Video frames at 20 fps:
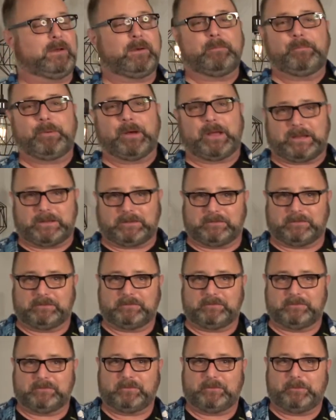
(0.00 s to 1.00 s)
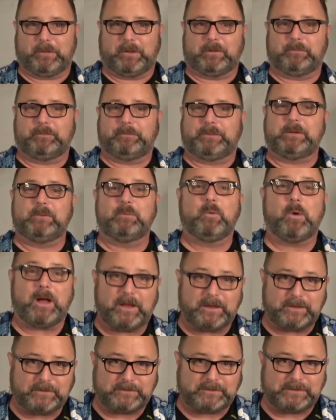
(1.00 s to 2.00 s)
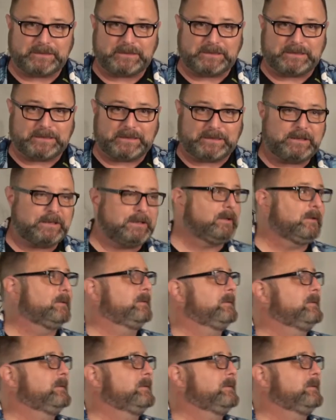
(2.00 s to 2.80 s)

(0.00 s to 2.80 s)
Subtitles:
a byte, spelled B-Y-T-E.